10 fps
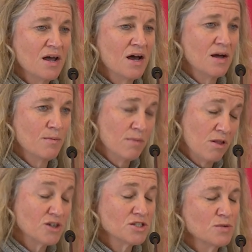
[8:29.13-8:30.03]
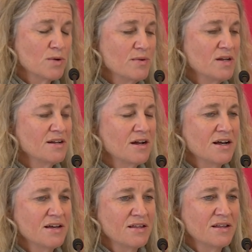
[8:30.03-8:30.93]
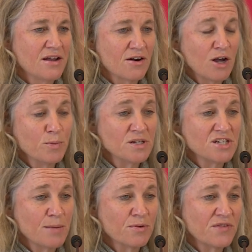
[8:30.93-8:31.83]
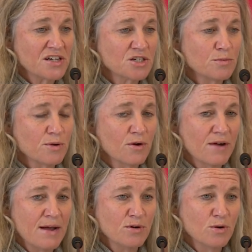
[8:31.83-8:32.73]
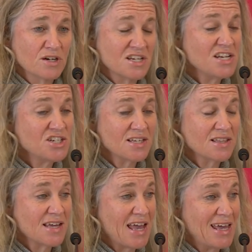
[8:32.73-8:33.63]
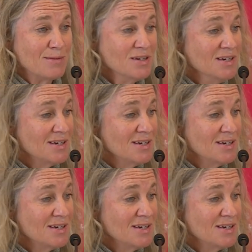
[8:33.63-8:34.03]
um, largely women, uh, in in our LPGA professional program who are teaching the game